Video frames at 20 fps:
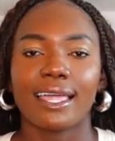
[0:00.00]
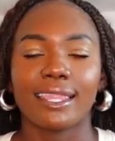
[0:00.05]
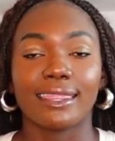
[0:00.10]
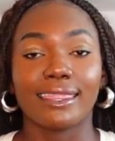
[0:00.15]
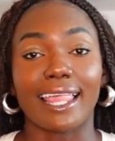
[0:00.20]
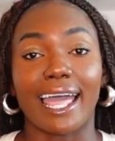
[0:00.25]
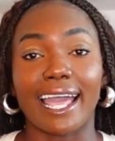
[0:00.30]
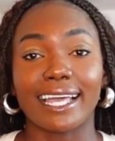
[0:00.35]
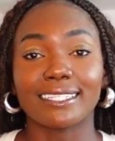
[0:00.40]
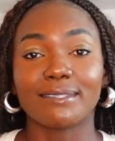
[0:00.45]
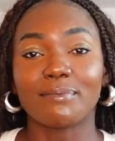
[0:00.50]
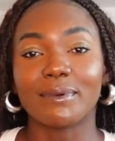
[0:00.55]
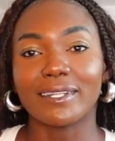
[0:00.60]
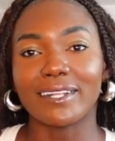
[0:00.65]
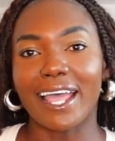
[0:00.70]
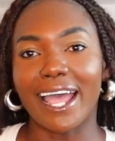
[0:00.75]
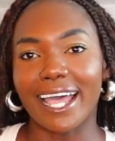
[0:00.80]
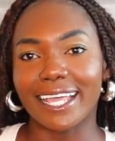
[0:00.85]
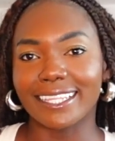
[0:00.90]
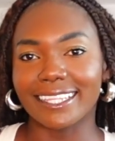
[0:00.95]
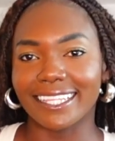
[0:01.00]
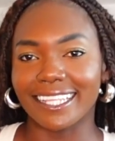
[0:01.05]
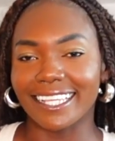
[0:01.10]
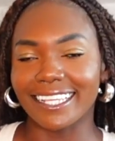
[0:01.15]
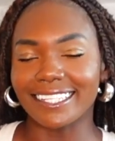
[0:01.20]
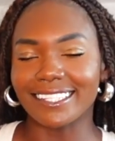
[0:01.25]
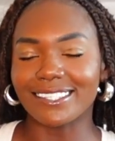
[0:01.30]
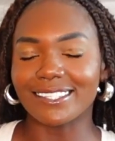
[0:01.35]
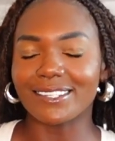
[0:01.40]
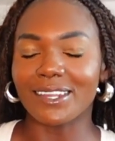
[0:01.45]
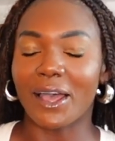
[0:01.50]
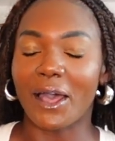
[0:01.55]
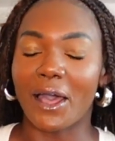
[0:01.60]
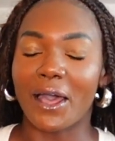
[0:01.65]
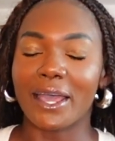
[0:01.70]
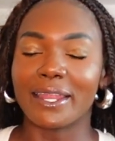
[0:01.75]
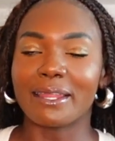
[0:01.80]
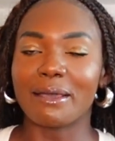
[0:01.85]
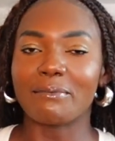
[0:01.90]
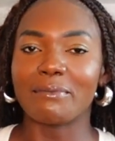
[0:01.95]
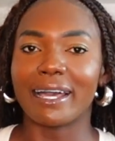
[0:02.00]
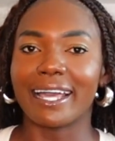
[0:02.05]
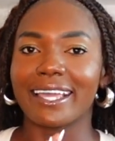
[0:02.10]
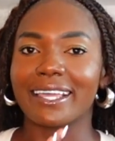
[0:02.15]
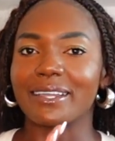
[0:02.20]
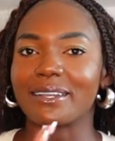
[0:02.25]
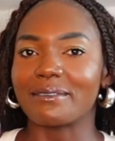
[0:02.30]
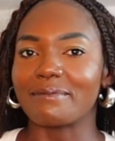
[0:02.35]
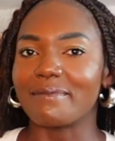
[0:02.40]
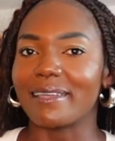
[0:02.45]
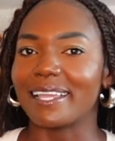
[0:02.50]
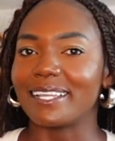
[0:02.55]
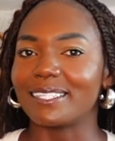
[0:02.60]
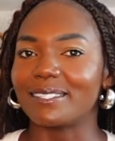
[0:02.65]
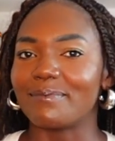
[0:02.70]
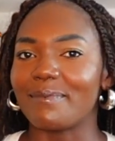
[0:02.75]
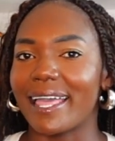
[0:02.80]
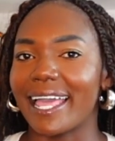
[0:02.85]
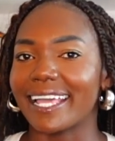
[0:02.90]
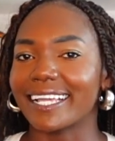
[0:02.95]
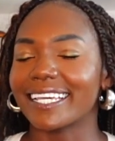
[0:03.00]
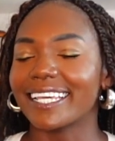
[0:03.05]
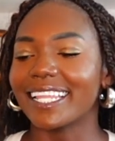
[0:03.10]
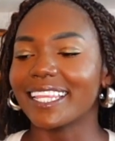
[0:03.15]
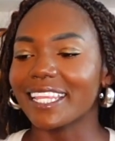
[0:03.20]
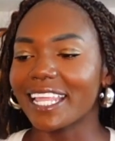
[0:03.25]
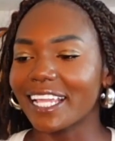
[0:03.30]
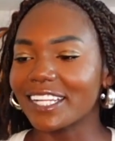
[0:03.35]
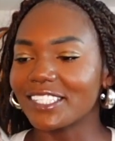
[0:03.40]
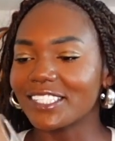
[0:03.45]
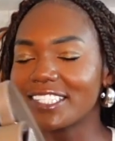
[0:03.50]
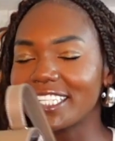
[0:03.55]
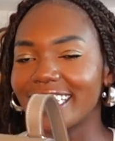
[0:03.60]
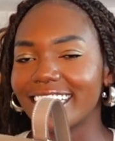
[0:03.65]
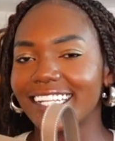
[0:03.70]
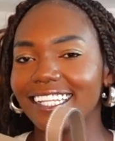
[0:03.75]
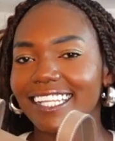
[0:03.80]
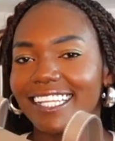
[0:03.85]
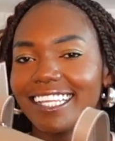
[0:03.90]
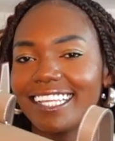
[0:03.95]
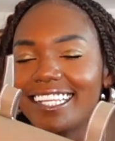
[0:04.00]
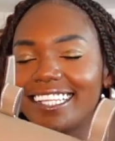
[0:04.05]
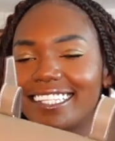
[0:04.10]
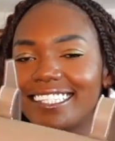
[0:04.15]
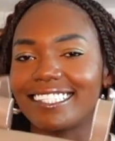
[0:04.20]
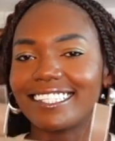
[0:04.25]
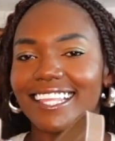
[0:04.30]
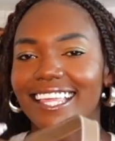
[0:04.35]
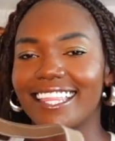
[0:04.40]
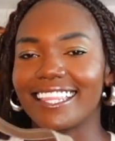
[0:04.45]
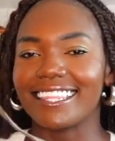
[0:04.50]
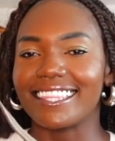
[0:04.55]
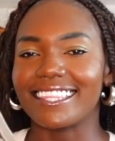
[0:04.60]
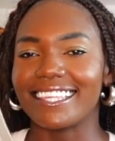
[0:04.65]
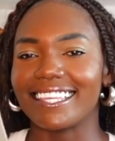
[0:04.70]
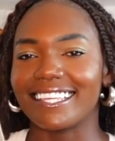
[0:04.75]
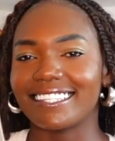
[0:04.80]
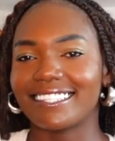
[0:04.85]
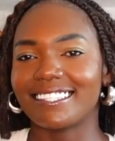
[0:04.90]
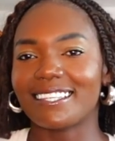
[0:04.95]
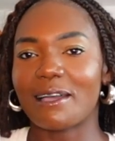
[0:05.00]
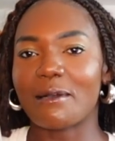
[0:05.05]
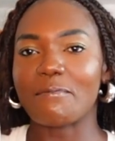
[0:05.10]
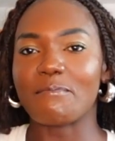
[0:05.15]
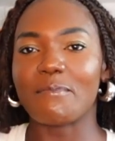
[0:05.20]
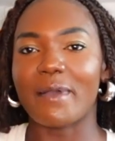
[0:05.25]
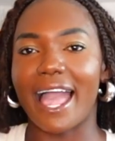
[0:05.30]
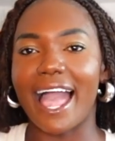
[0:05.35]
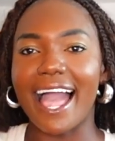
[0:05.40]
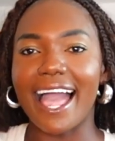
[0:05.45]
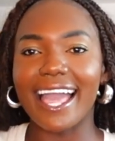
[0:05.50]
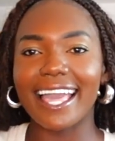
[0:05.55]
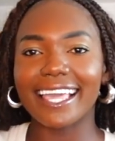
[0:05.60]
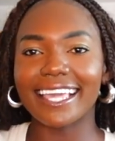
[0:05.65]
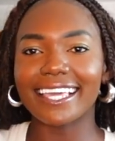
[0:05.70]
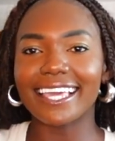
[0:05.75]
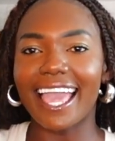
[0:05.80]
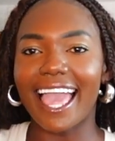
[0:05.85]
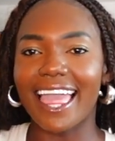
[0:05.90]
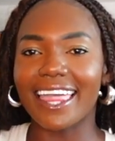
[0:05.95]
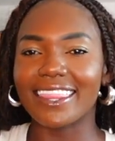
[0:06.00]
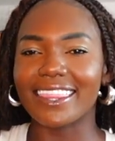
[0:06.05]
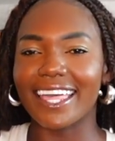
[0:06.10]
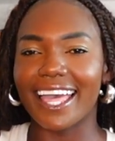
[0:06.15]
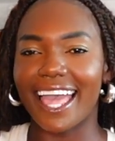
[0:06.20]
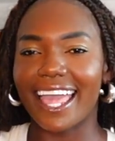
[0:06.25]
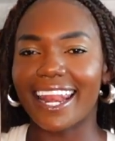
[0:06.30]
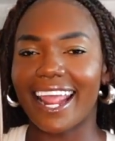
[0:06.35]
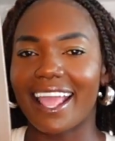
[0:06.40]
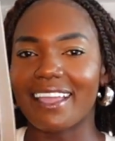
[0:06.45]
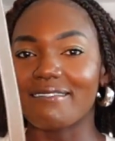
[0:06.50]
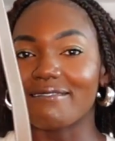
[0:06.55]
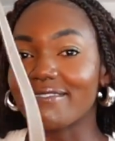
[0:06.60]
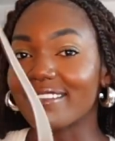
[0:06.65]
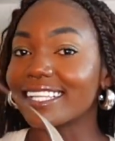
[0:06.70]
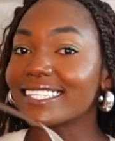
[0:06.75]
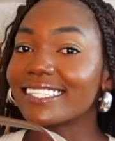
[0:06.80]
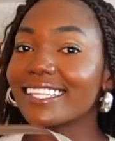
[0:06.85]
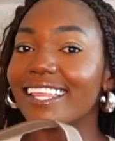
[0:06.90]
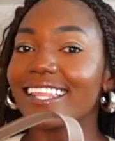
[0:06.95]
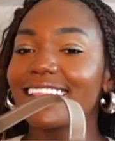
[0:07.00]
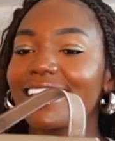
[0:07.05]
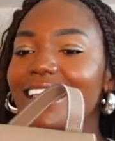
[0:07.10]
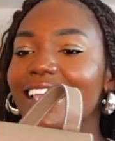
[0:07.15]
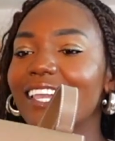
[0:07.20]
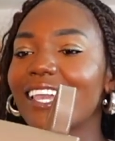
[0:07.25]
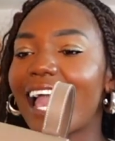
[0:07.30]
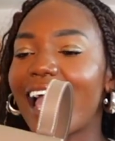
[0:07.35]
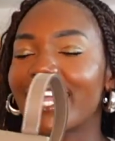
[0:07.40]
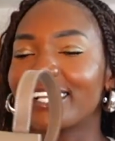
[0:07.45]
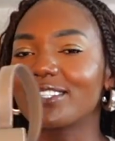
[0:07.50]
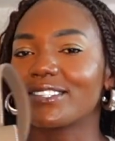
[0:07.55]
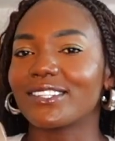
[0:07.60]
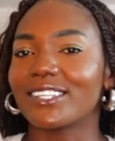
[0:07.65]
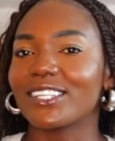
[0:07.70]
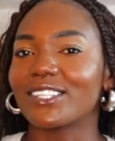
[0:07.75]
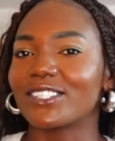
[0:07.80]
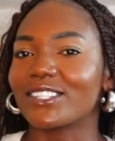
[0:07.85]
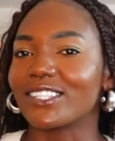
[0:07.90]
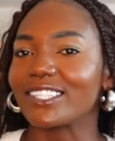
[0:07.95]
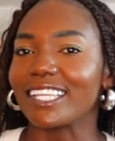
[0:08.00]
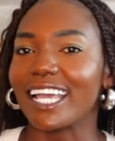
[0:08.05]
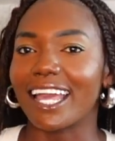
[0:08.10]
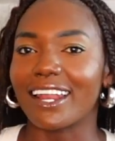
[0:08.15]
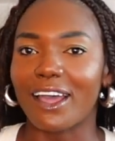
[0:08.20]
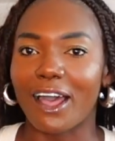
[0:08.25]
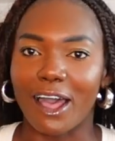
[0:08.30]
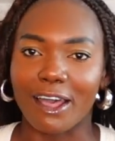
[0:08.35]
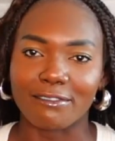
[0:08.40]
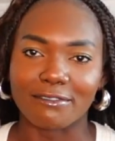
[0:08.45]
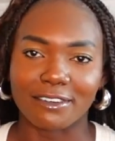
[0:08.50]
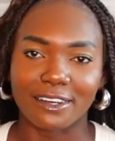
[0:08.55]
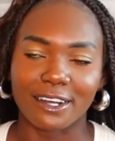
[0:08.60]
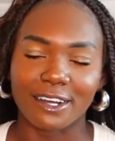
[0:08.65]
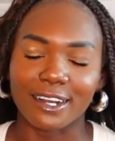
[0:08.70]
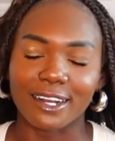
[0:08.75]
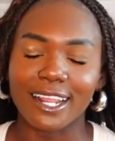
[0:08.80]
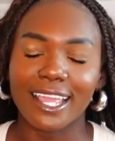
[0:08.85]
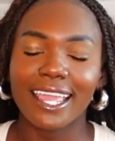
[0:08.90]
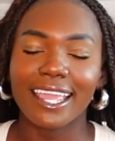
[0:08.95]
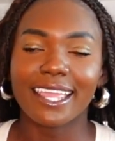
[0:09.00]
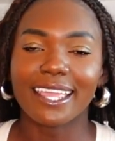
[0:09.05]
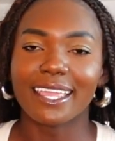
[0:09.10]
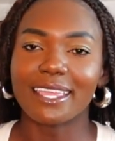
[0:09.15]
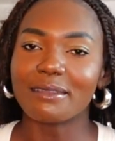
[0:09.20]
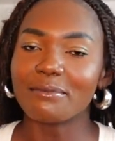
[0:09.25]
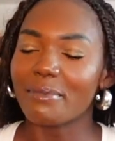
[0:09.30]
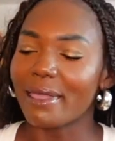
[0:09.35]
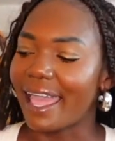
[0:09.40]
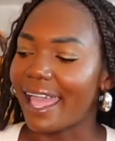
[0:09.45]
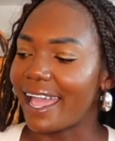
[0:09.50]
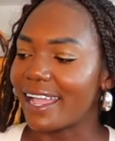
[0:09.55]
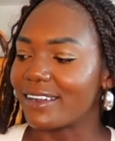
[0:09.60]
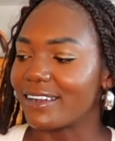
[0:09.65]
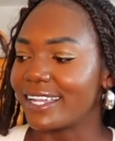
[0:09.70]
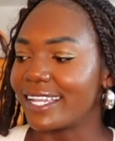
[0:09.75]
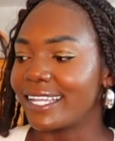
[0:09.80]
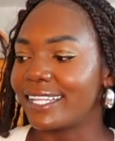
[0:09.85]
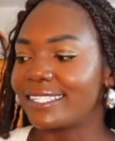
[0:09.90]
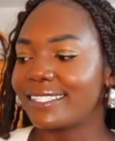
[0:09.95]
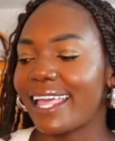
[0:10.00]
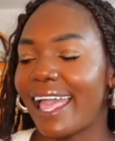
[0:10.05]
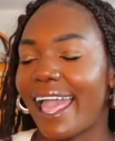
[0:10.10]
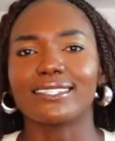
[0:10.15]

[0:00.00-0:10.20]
Last but not least on my Hermes bag collection is this bag that I recently actually just got offered in Paris.